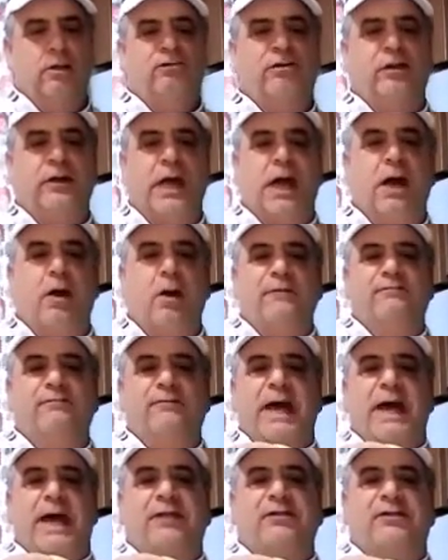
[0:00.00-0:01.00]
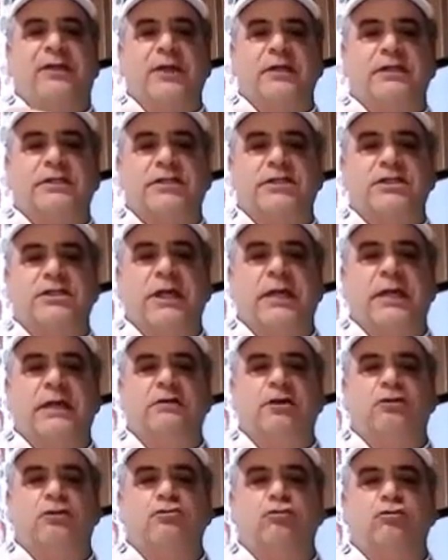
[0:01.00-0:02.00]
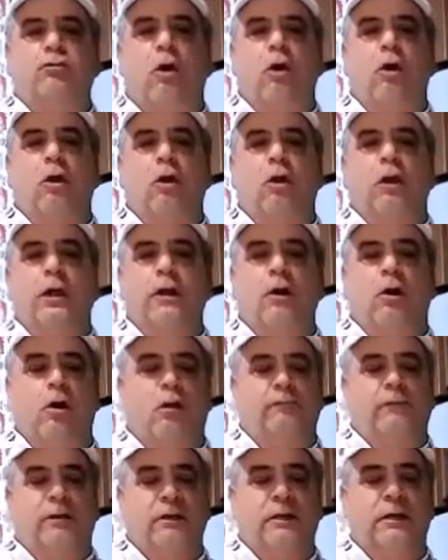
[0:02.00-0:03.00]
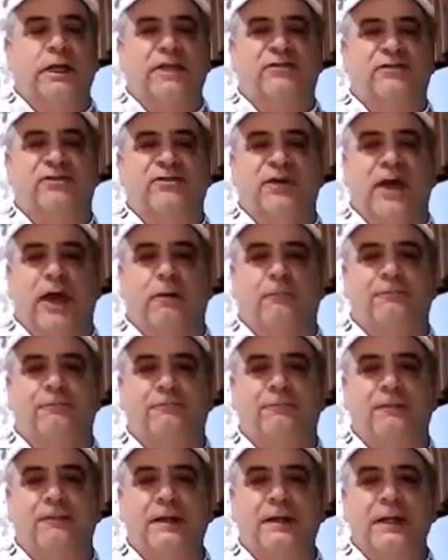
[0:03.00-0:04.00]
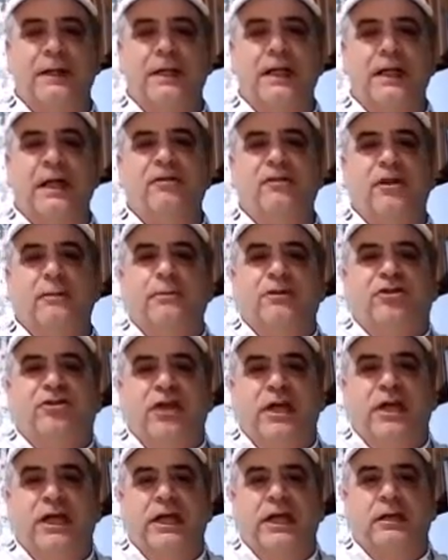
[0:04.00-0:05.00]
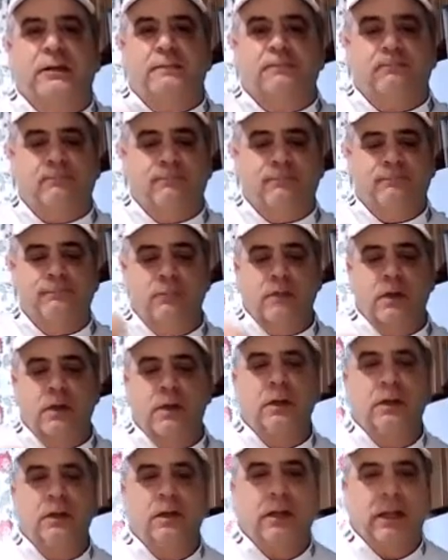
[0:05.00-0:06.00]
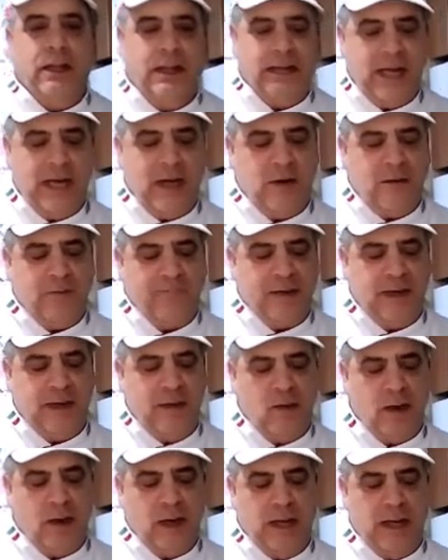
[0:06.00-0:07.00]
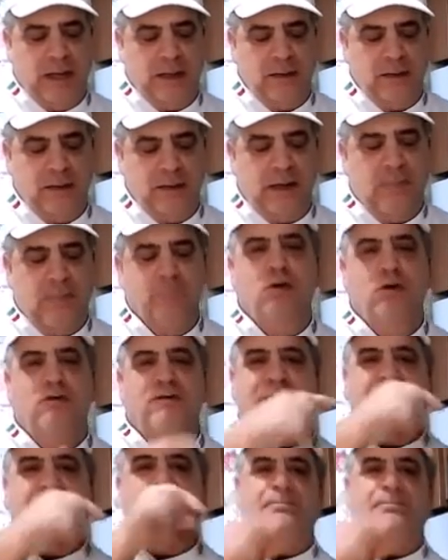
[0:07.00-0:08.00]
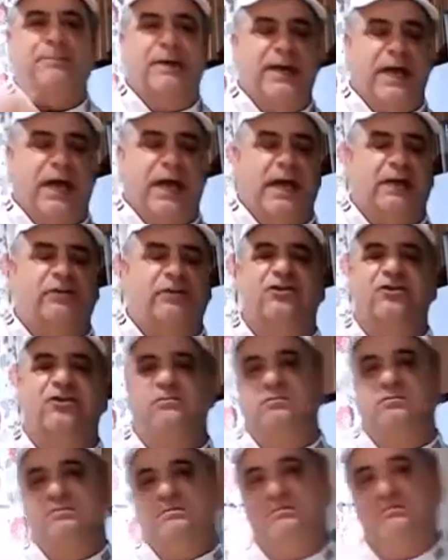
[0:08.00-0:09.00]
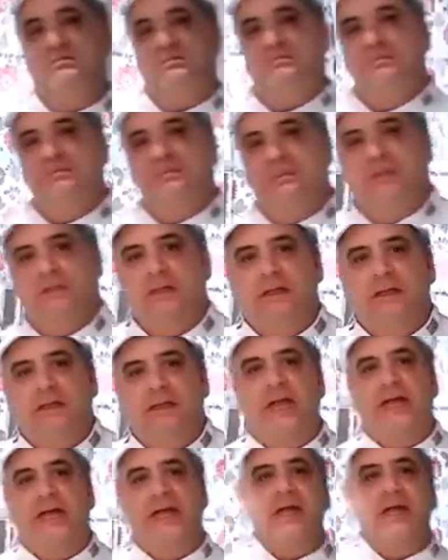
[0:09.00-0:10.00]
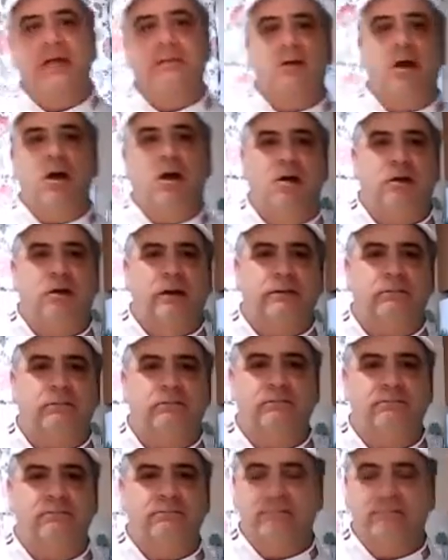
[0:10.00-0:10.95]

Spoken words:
So now I've got this thing just rolling over itself in the machine. And now if I want, I'll move that up a notch. Let it keep going.